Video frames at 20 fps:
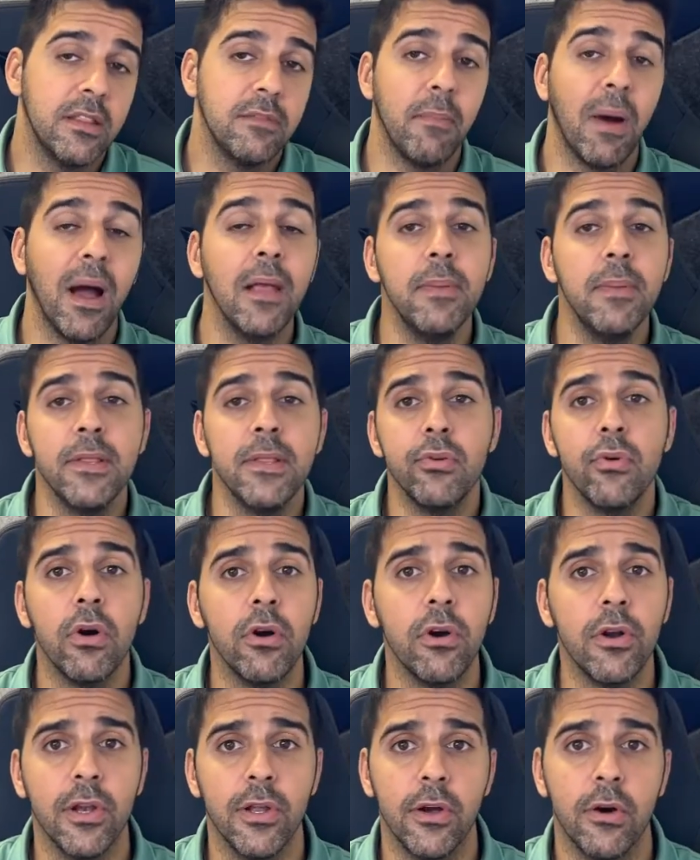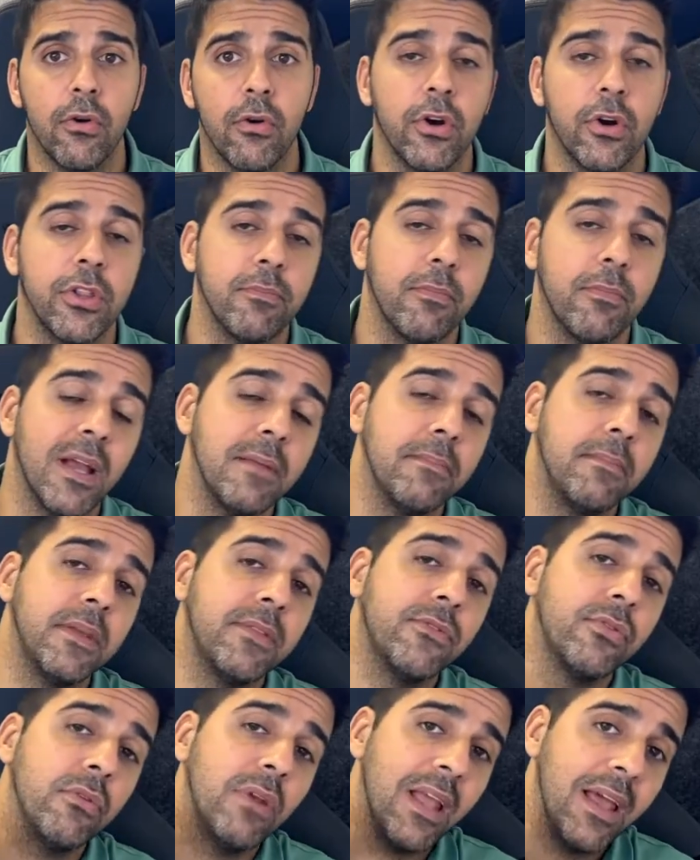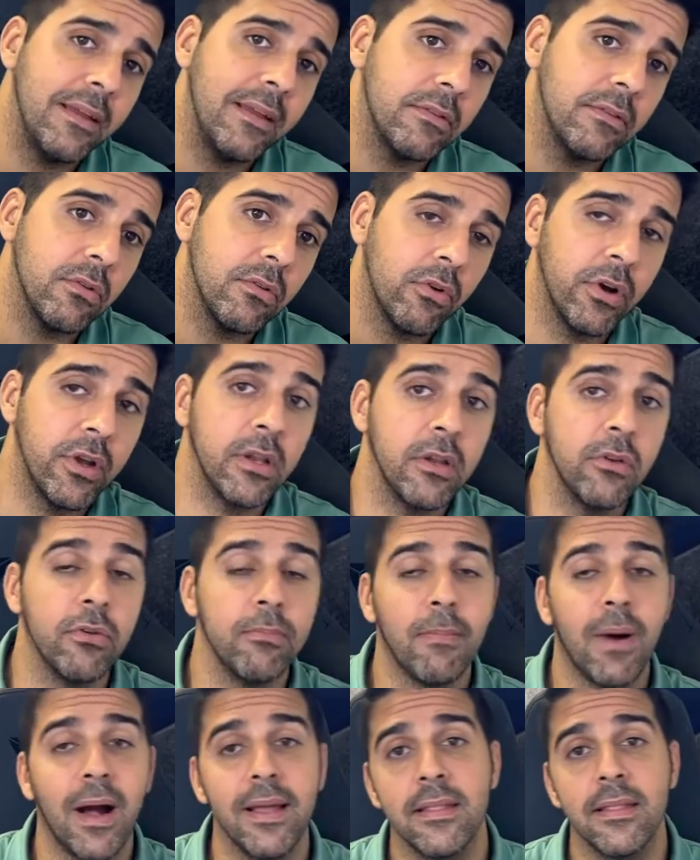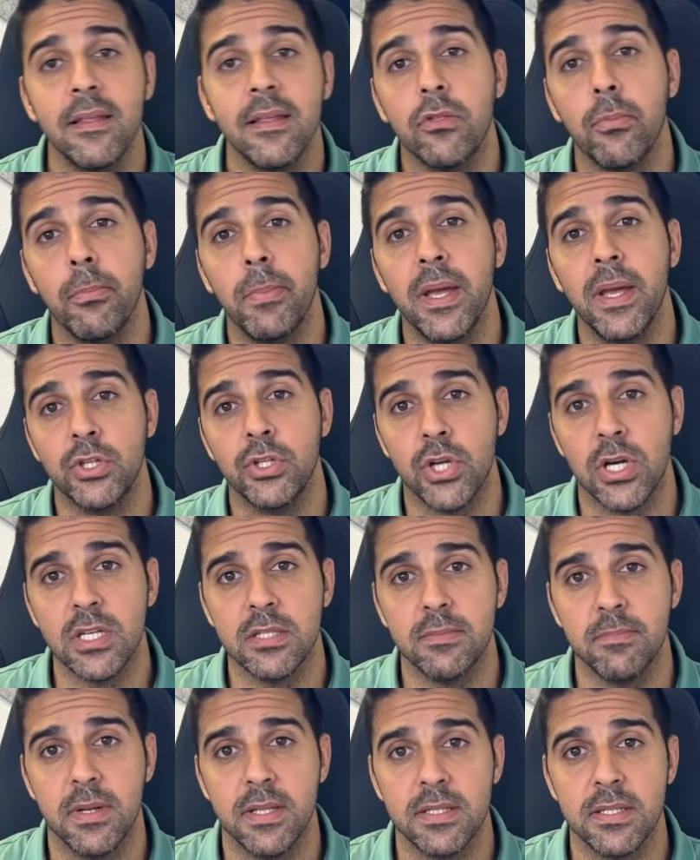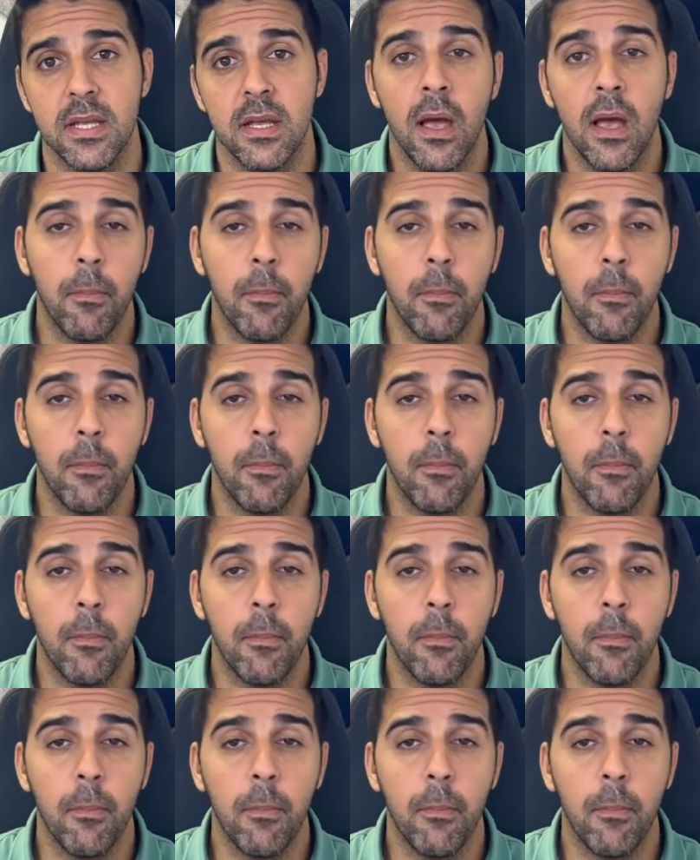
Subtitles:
might be too early, or it might be too late, or you might need to be adjustments.